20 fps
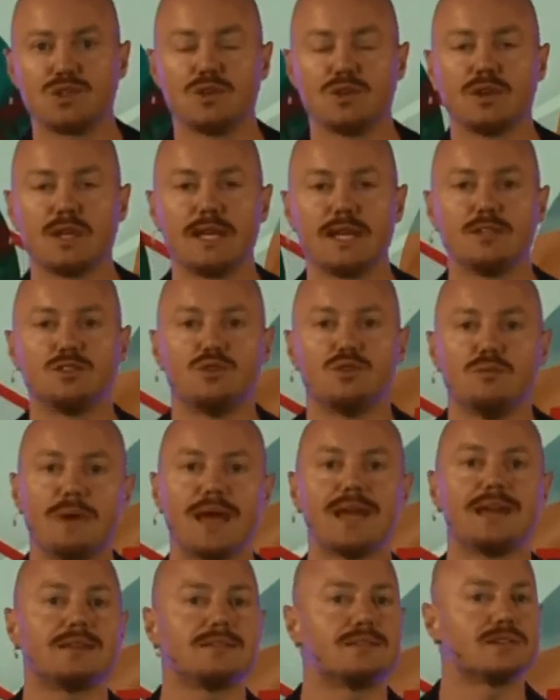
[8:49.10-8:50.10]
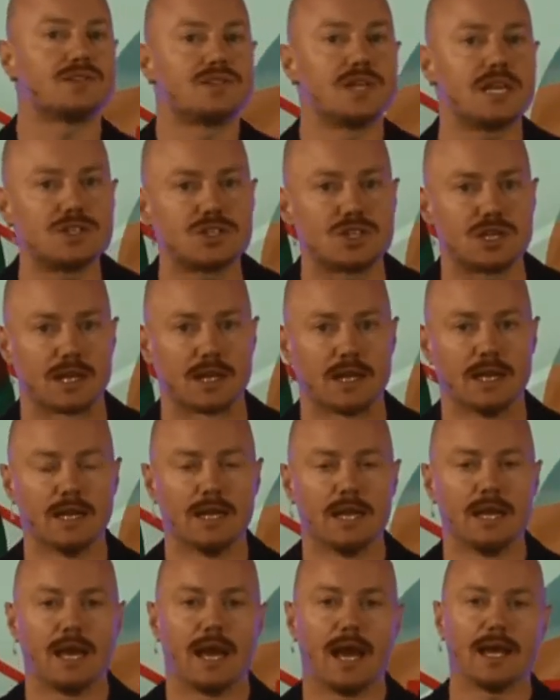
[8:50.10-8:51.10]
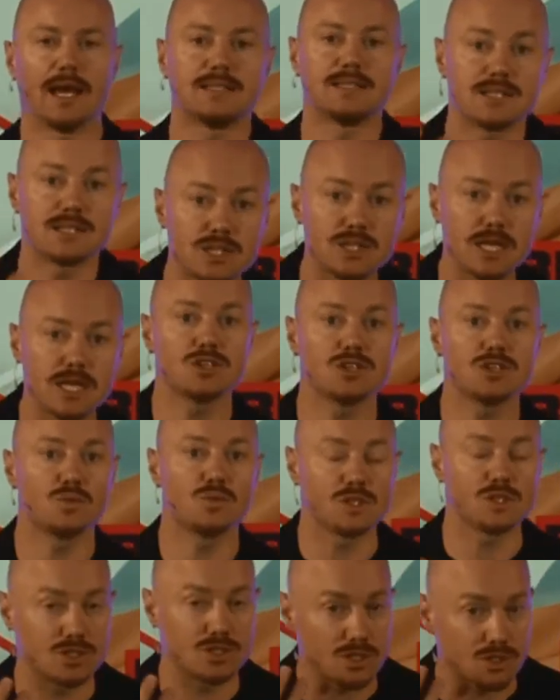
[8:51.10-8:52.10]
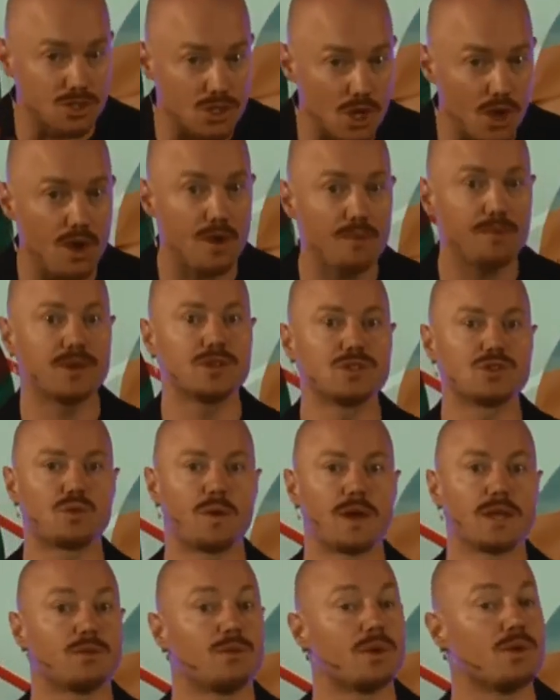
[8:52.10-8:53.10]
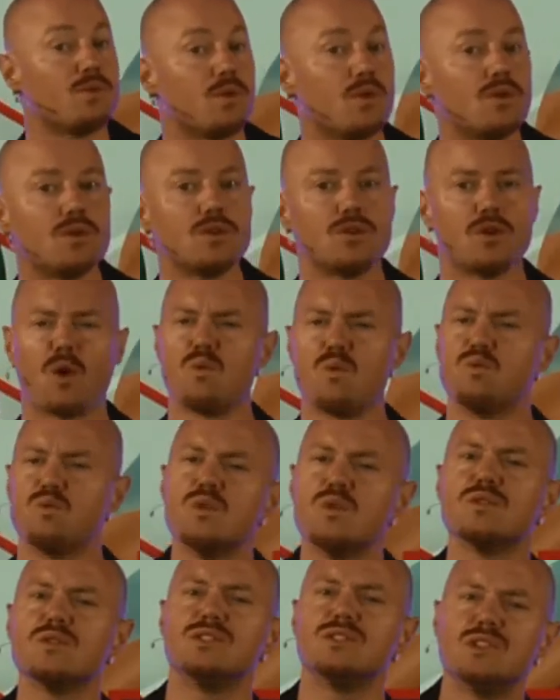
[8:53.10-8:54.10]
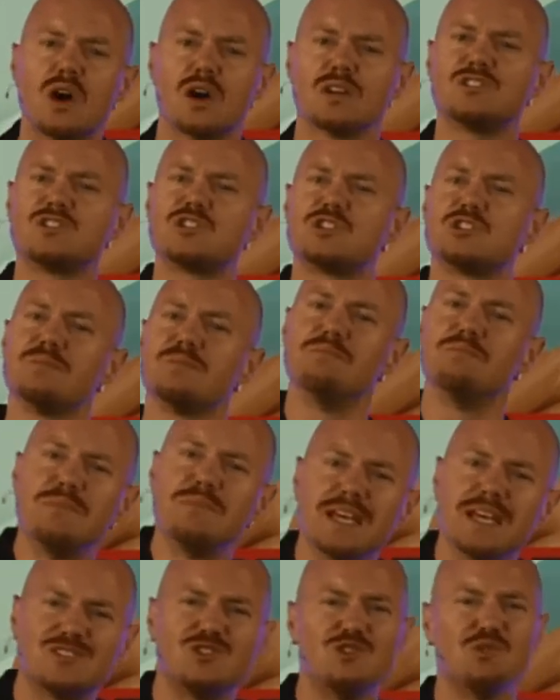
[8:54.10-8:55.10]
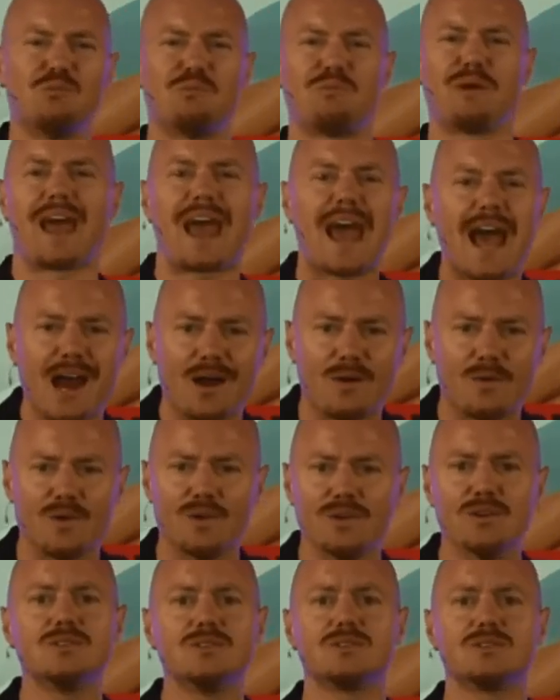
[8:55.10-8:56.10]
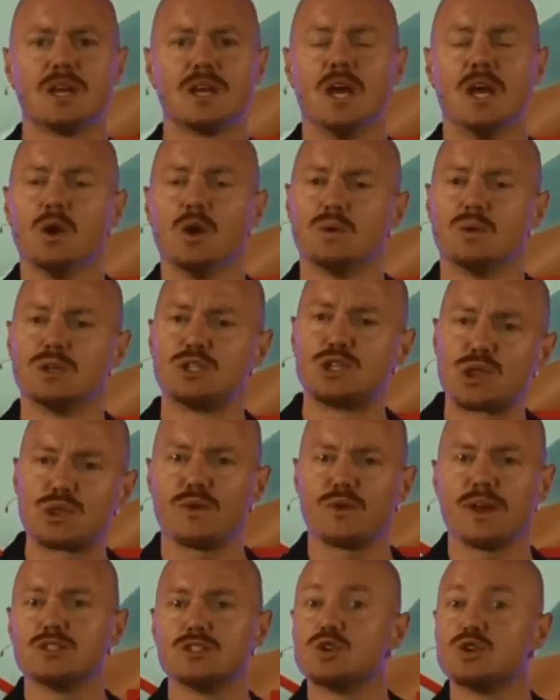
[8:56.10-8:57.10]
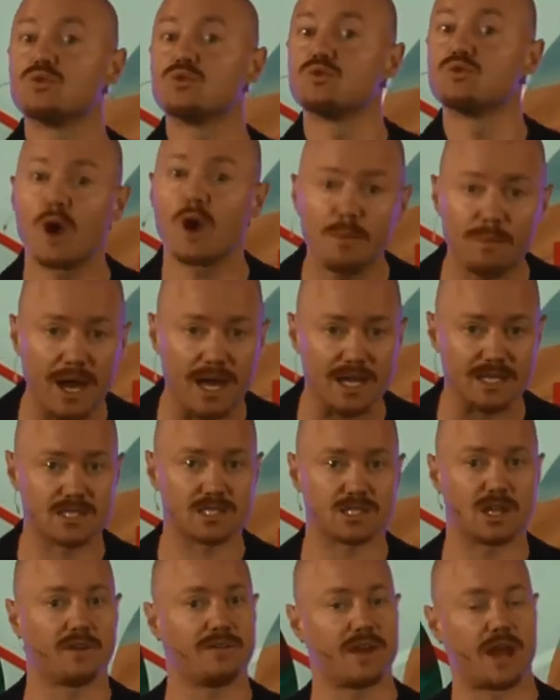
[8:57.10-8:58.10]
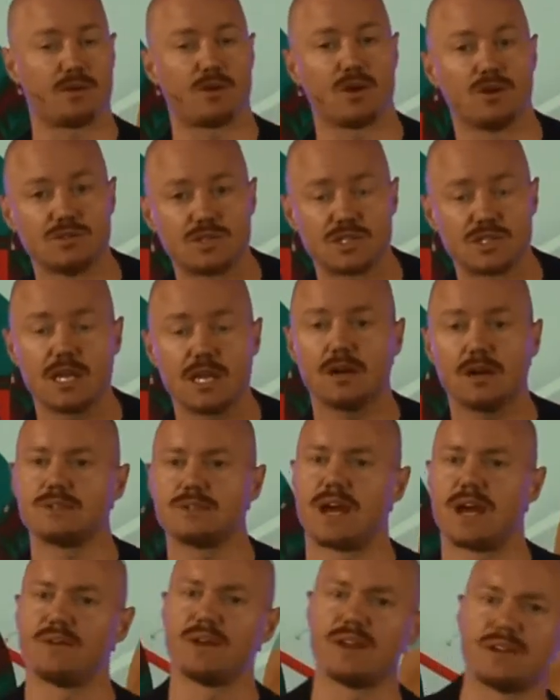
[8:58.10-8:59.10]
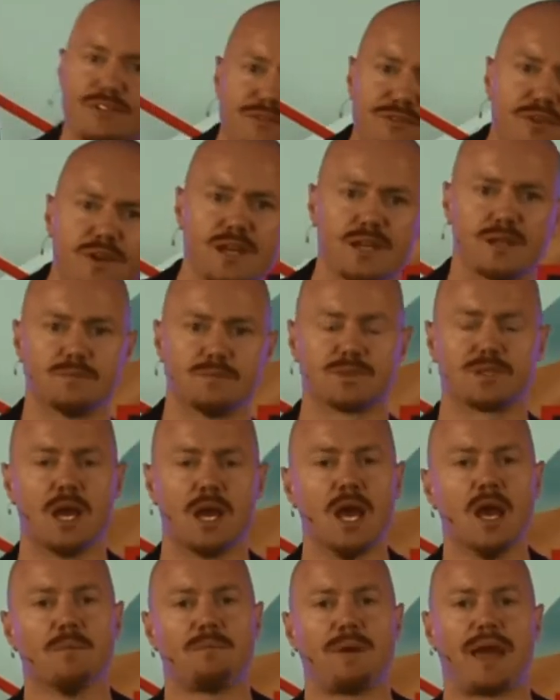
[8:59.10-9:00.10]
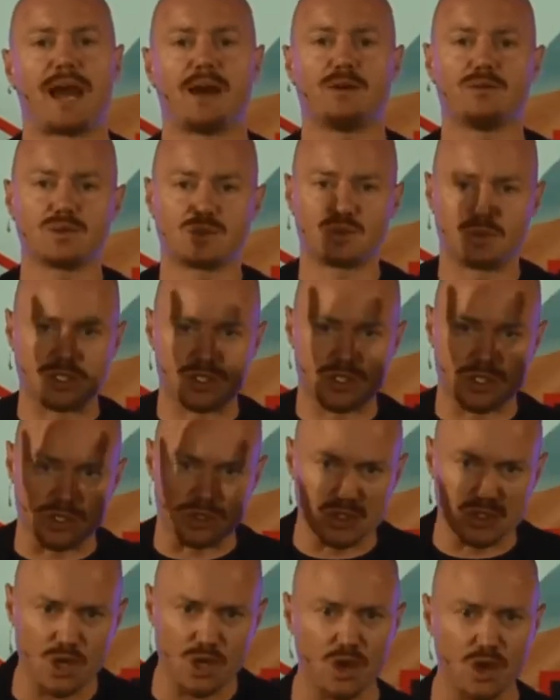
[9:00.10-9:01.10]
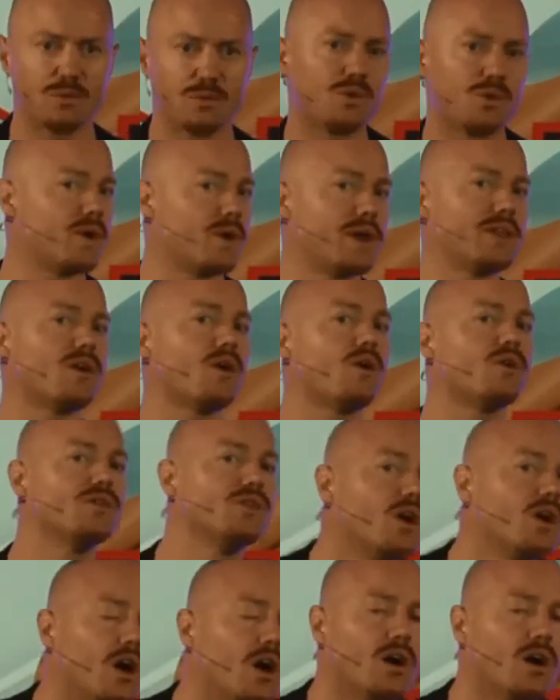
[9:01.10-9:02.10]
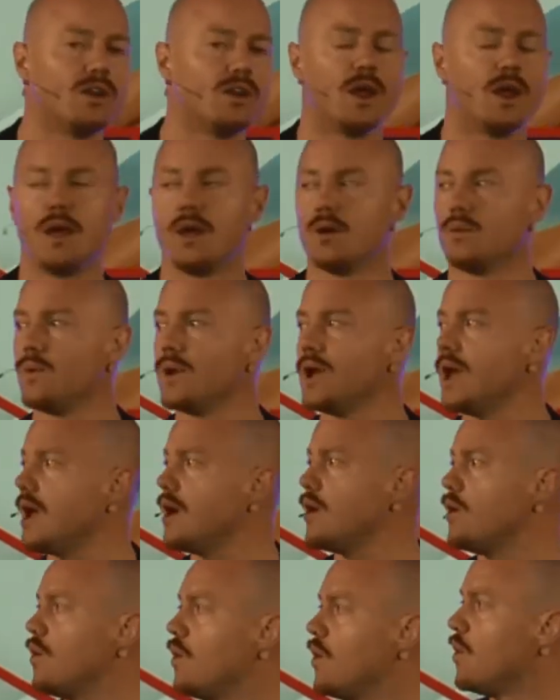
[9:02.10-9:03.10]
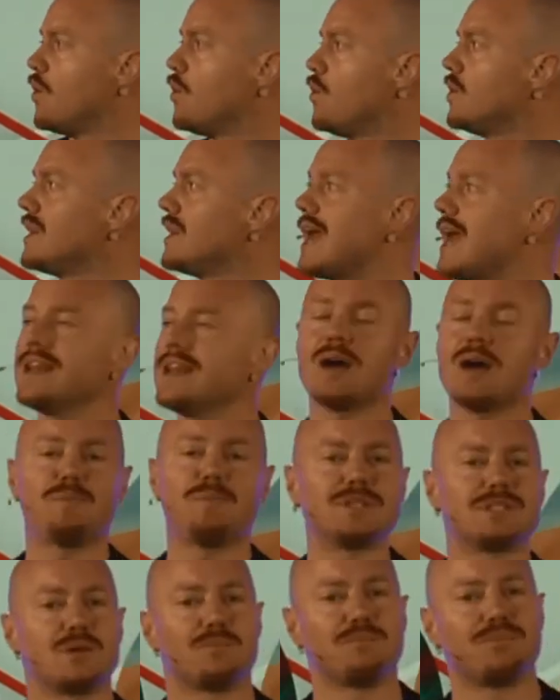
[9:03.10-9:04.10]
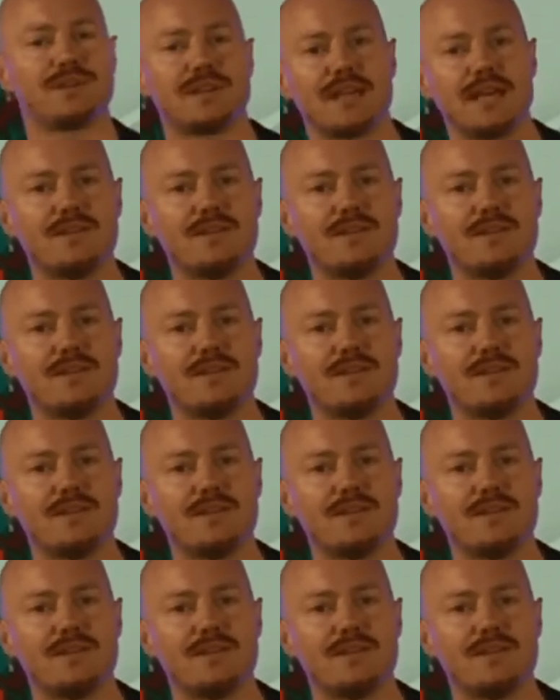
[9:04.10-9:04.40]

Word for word: opportunity to make a decision a decision which determines whether we would or would not submit to powers which threaten to rob us of our own selves, our inner freedoms, powers which determine whether or not we're will end up as the